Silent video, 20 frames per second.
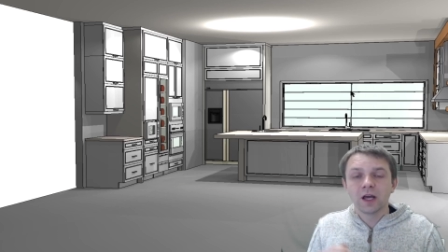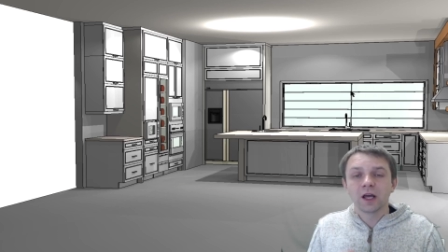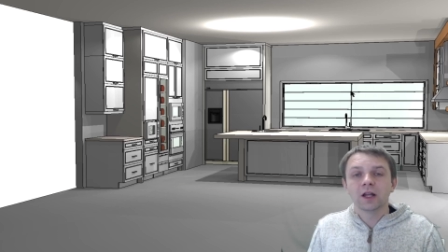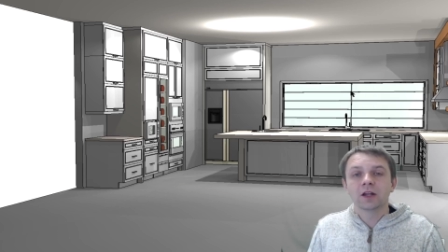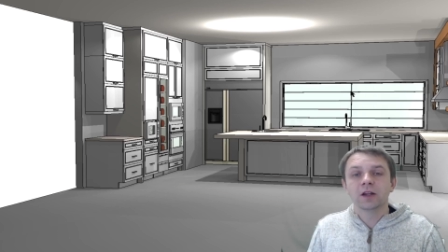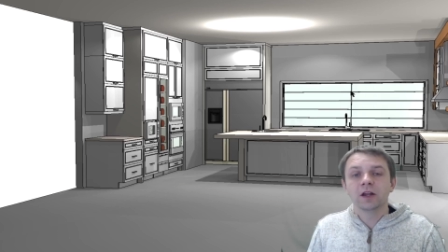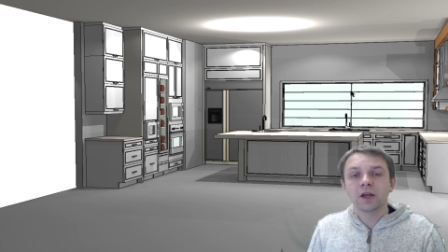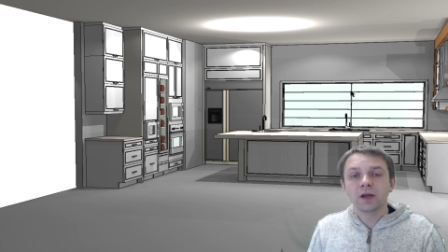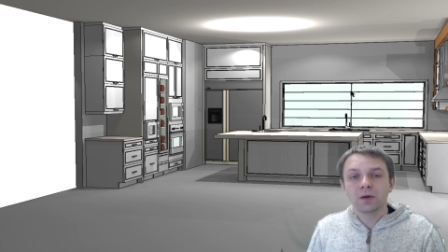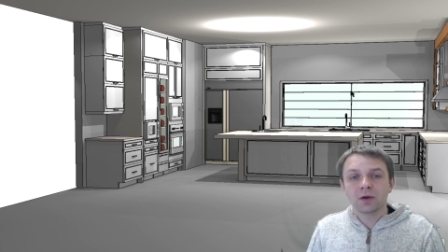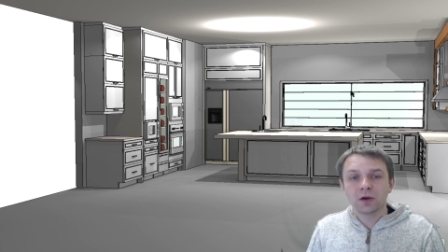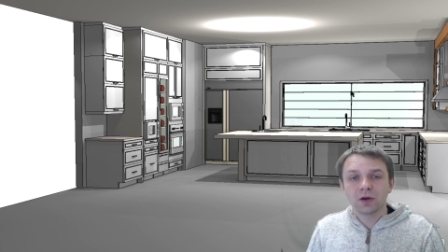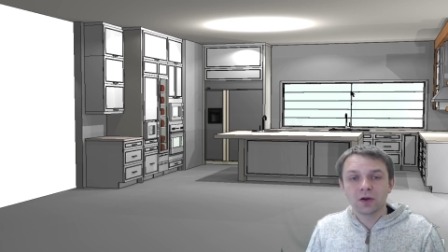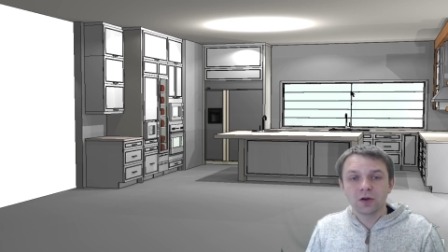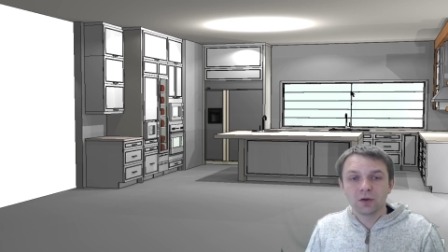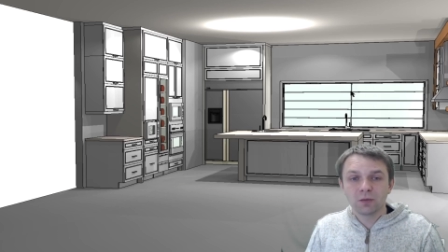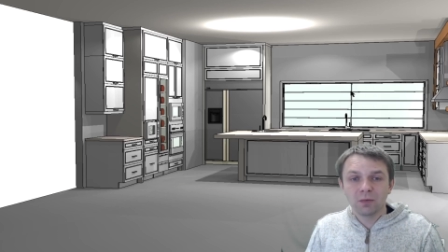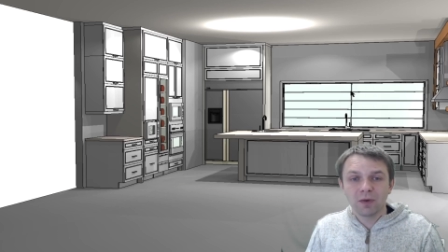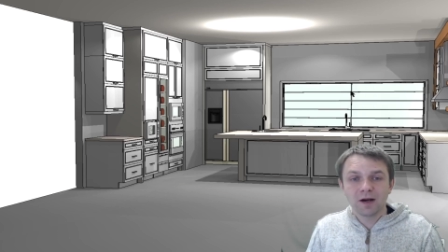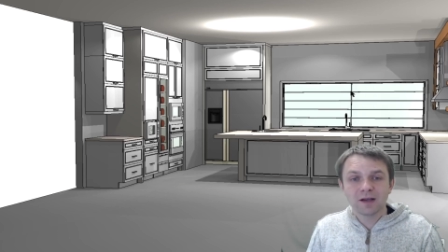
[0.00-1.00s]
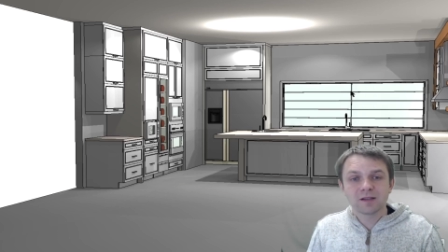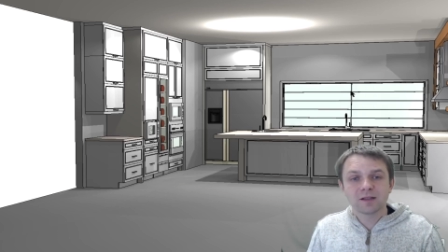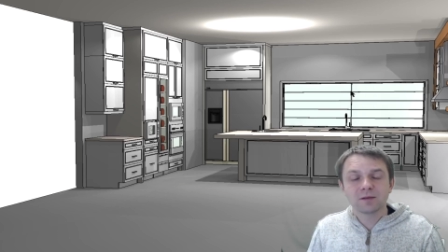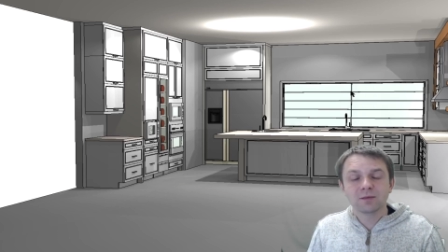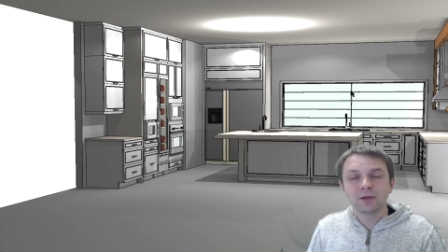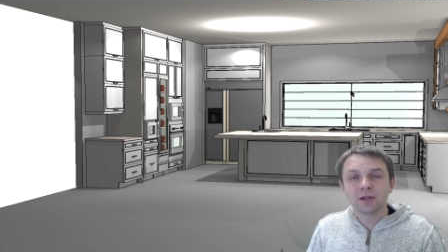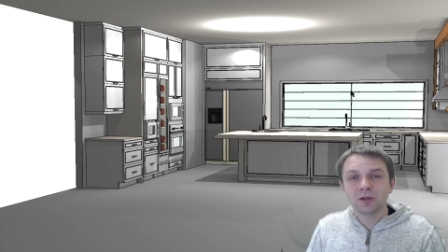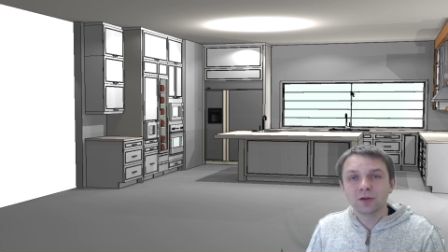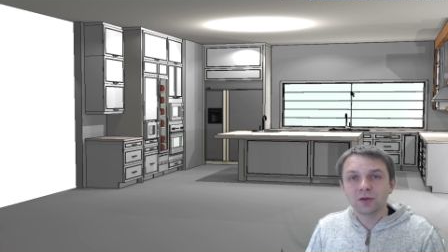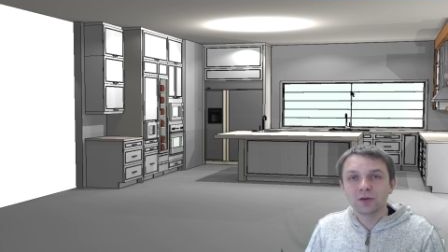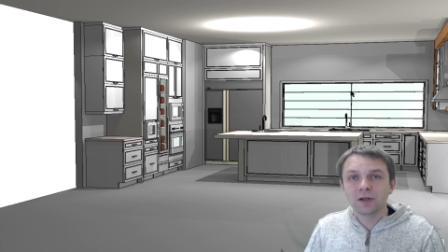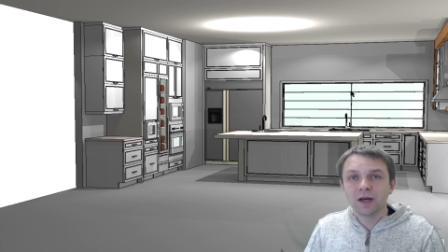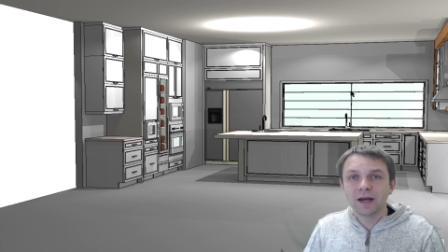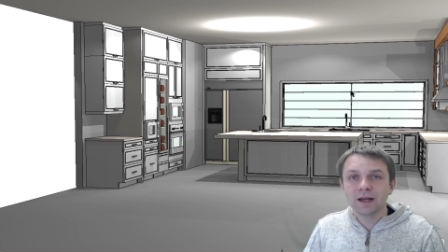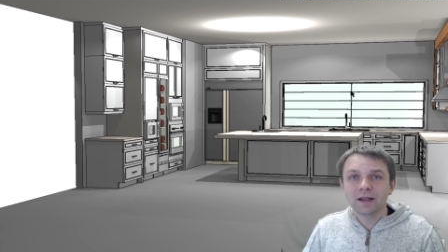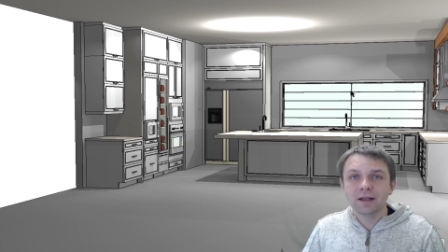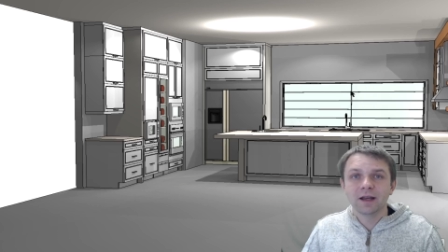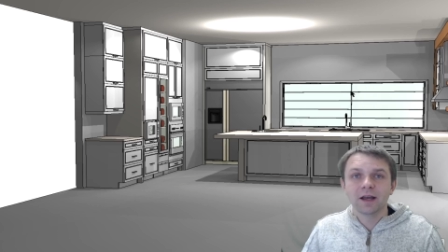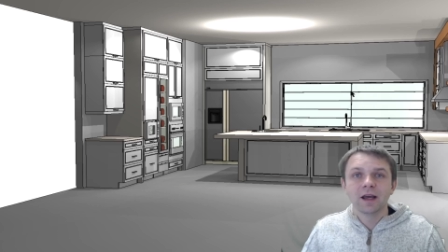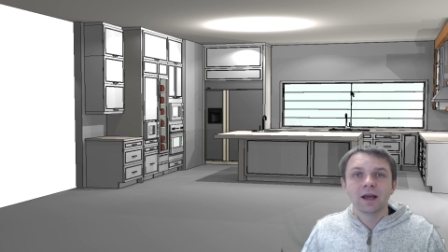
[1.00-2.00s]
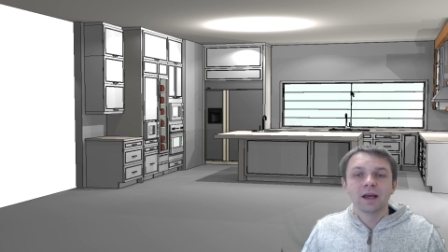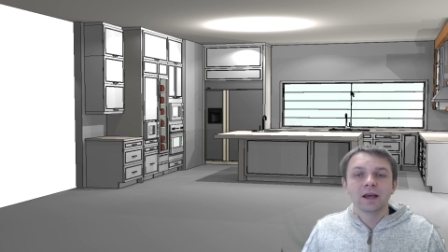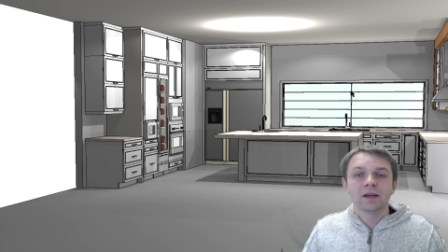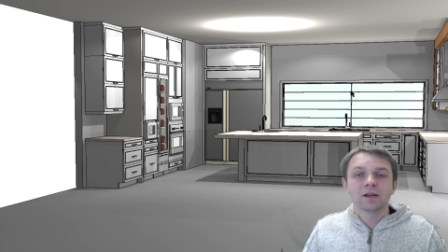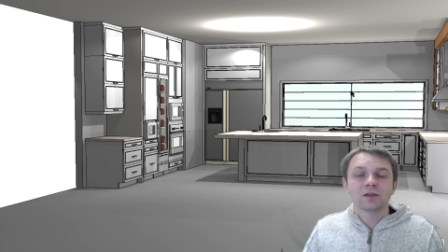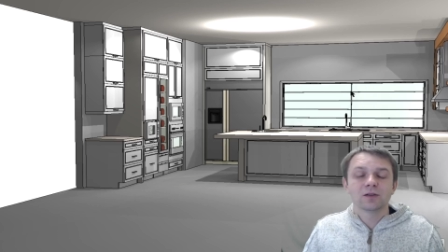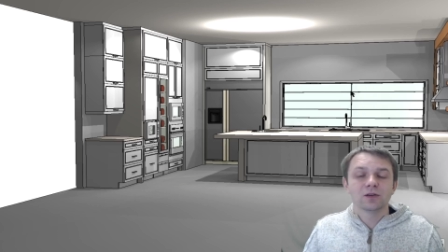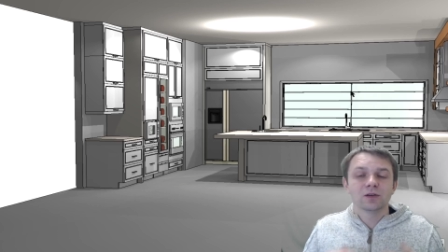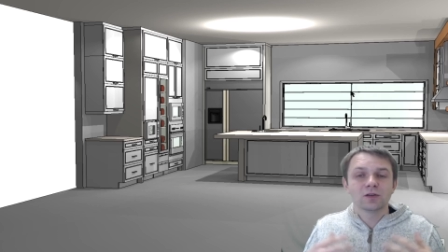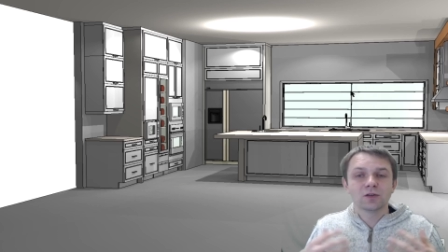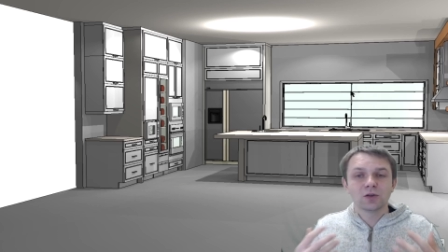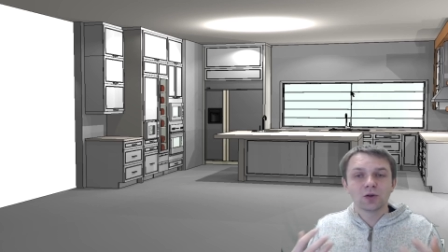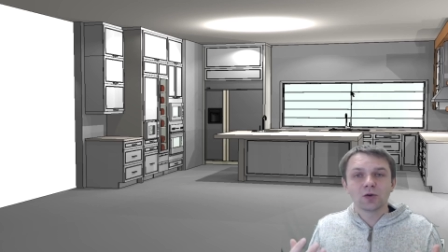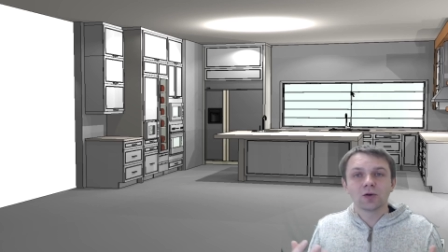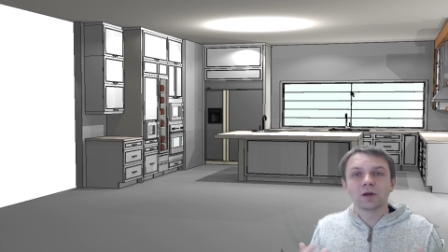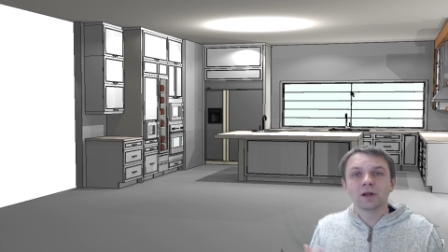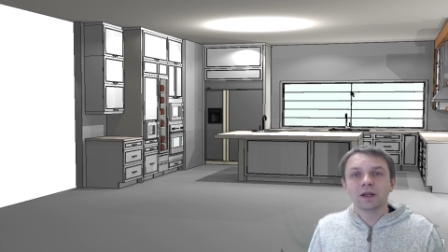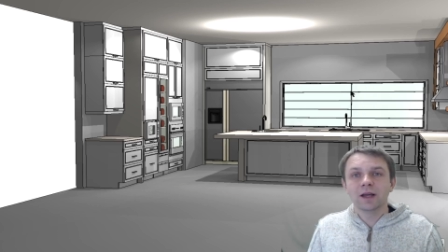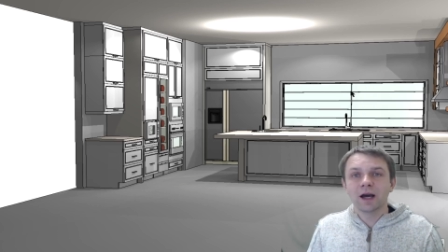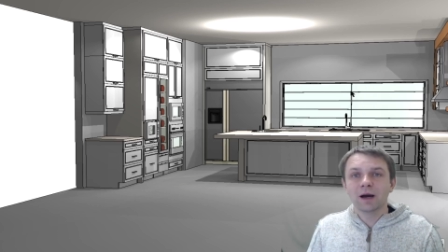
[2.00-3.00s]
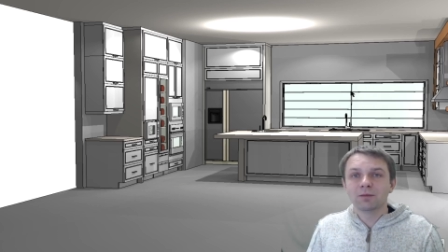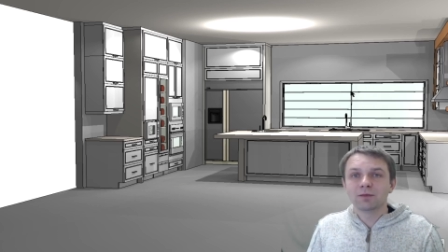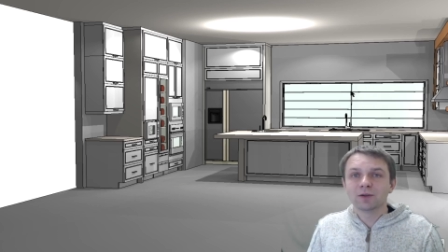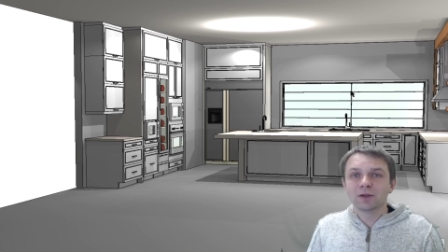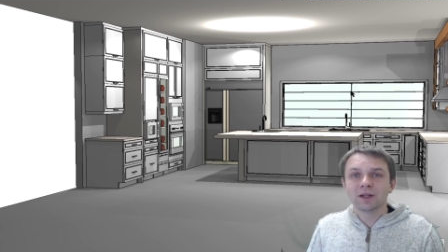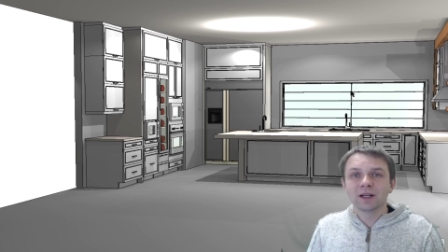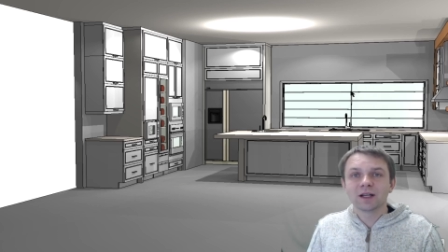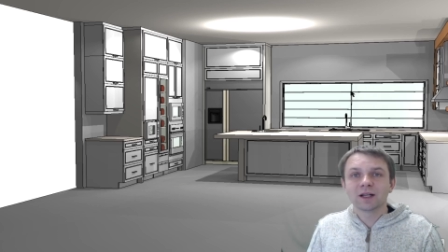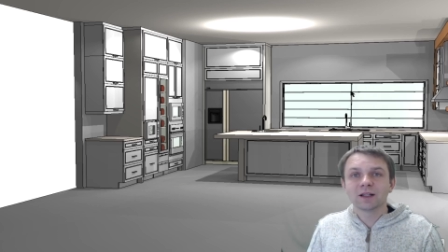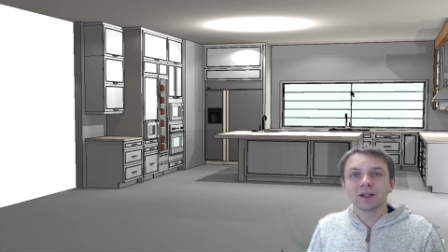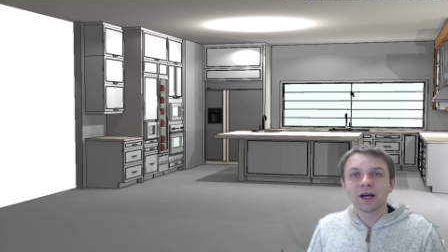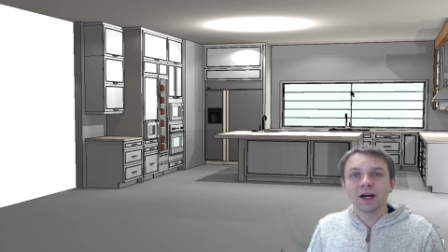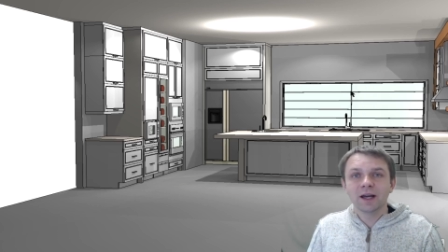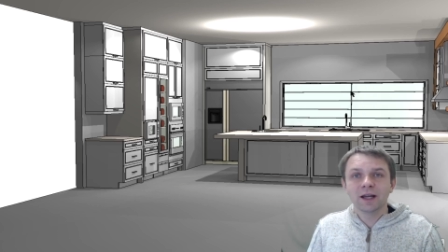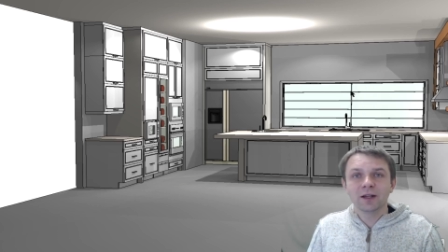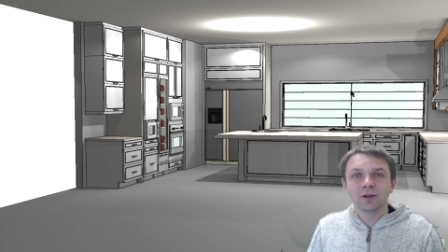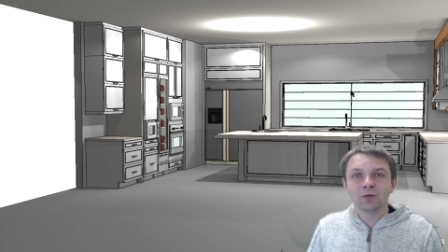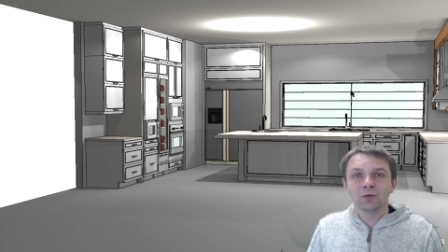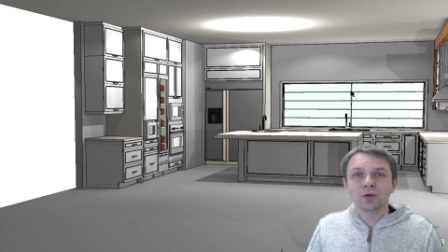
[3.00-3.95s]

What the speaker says: they could possibly do that. So it's totally up to the client.